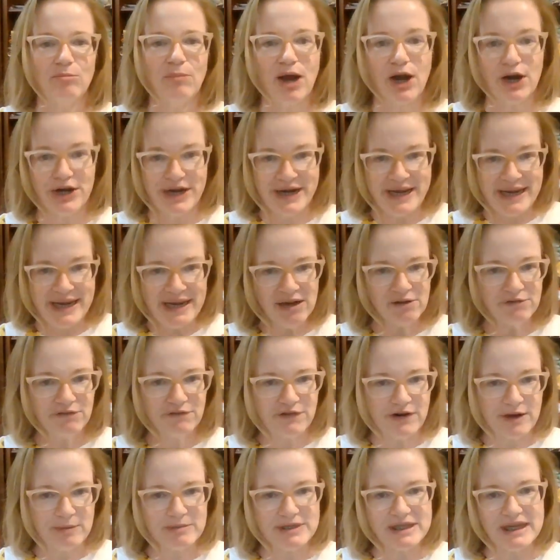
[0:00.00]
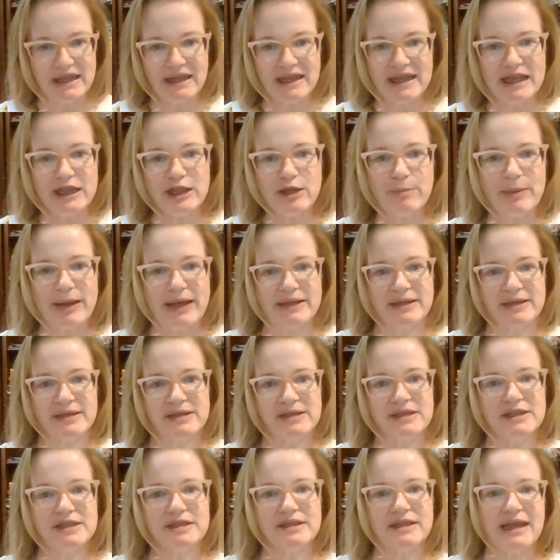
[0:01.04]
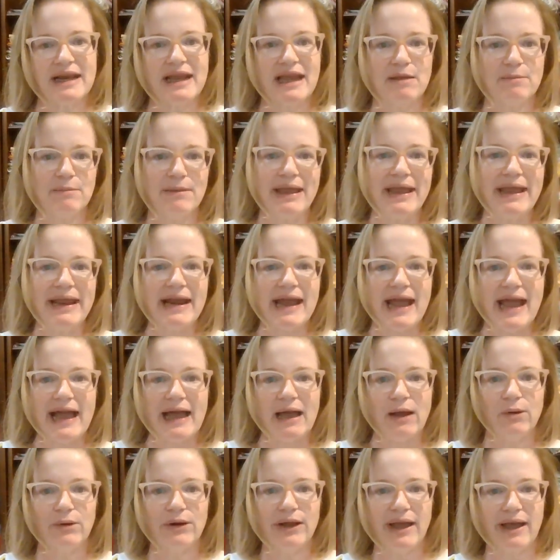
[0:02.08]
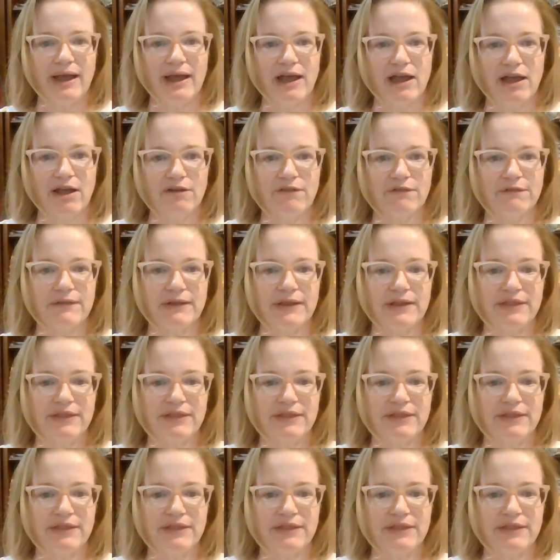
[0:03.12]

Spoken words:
Marnie from Tilly and the Buttons that I made out of